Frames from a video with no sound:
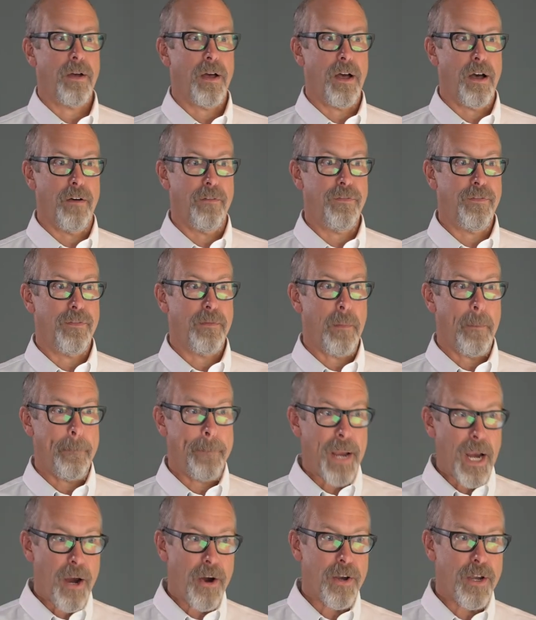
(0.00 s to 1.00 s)
of
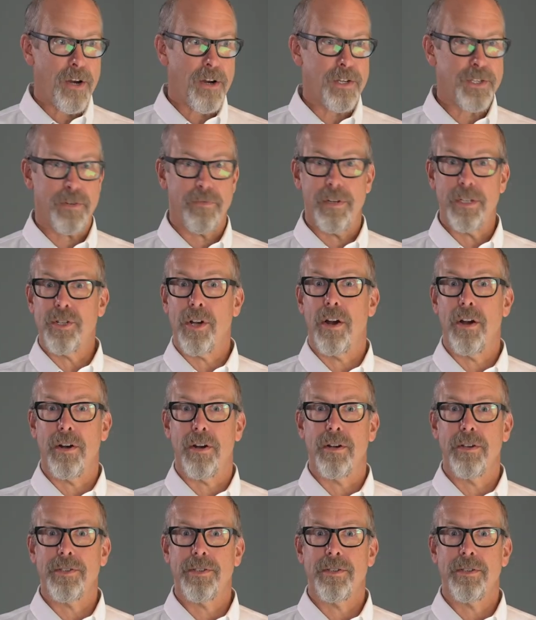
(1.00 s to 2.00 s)
barriers and
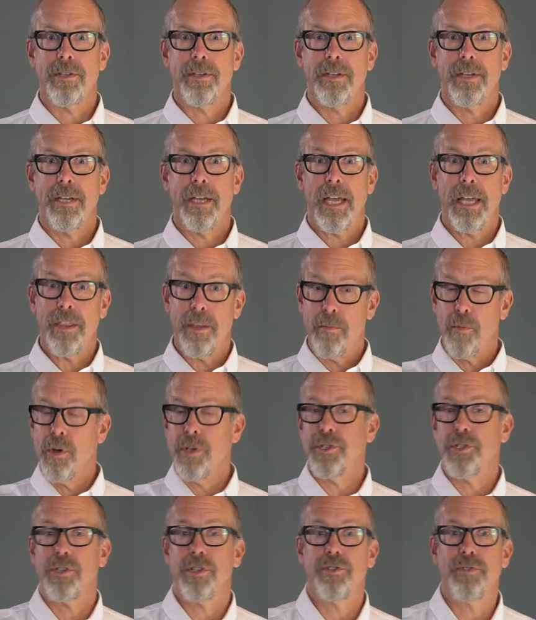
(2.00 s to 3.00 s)
retarders in the
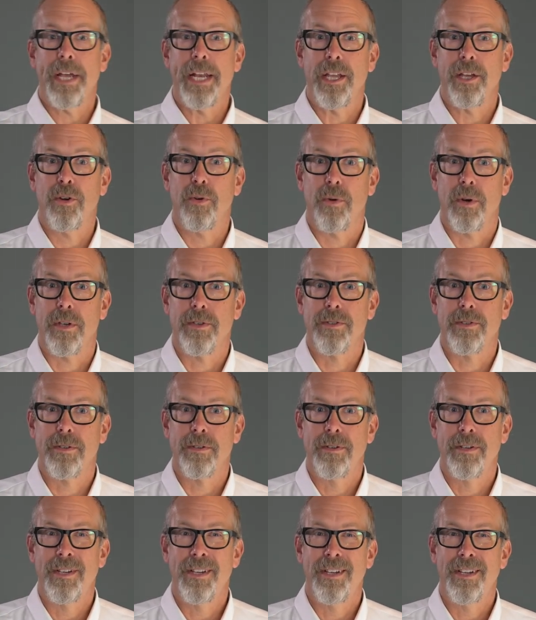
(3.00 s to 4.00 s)
moisture training course
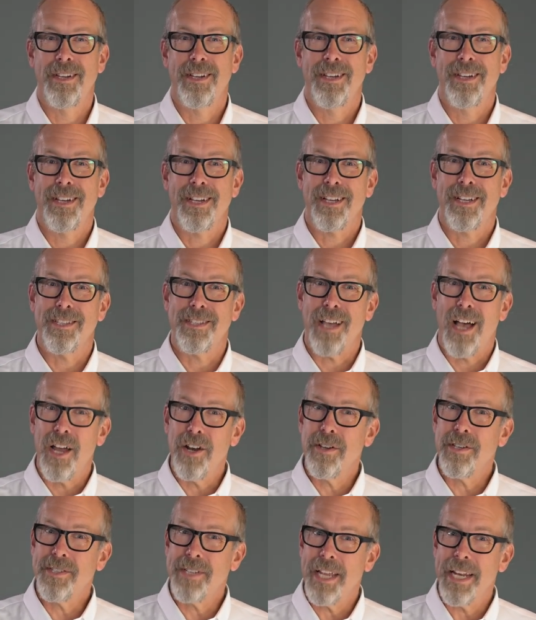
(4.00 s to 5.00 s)
because
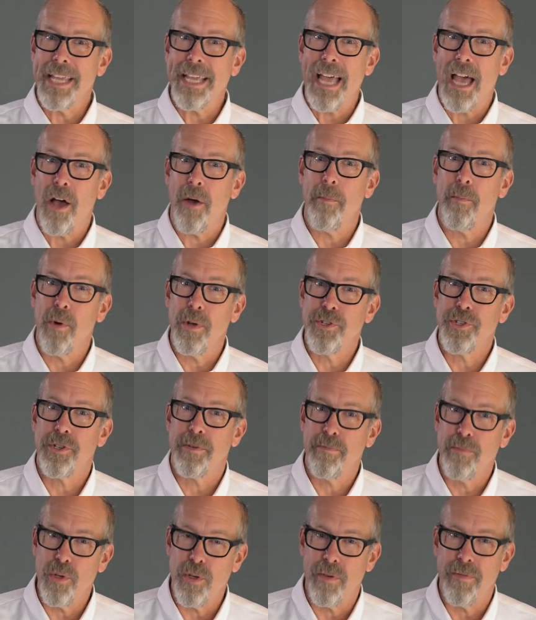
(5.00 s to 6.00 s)
understanding how moisture
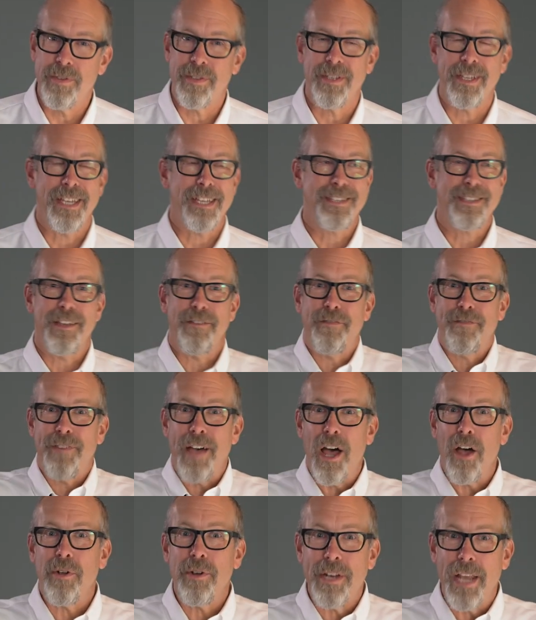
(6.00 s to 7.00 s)
moves is the
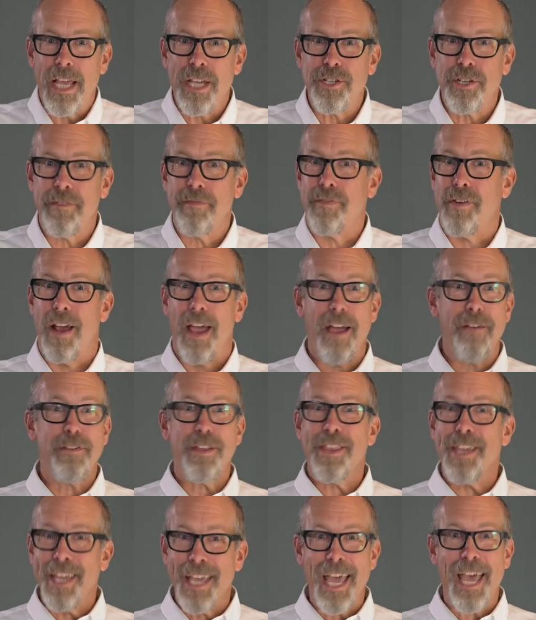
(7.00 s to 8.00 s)
foundation for
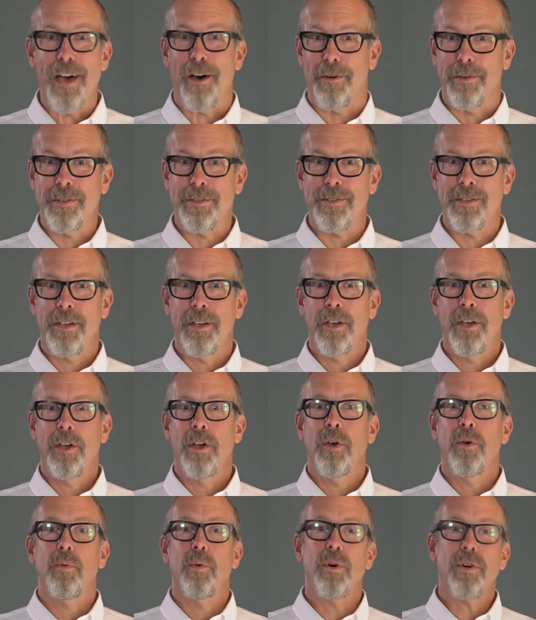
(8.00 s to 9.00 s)
everything else
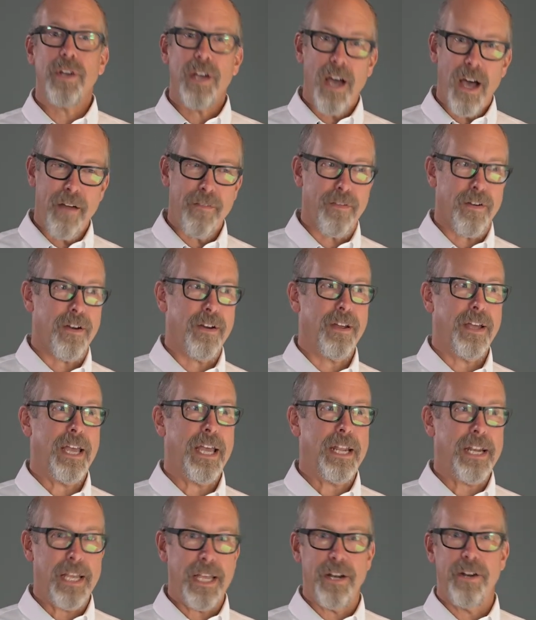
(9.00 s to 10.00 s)
we'll cover
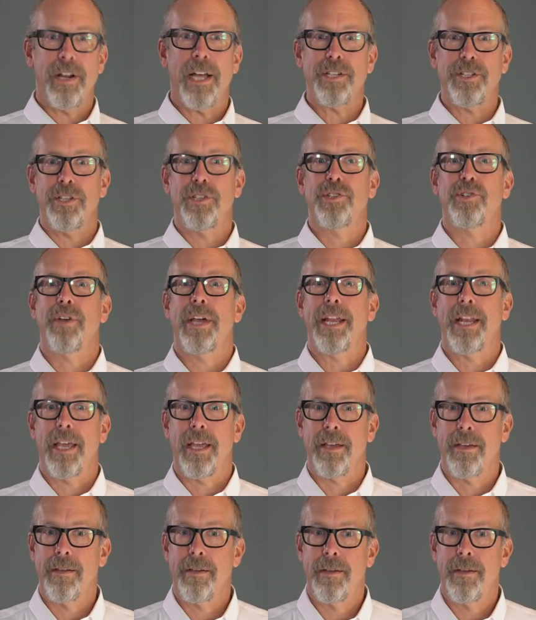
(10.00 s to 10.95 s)
in InterNACHI's training.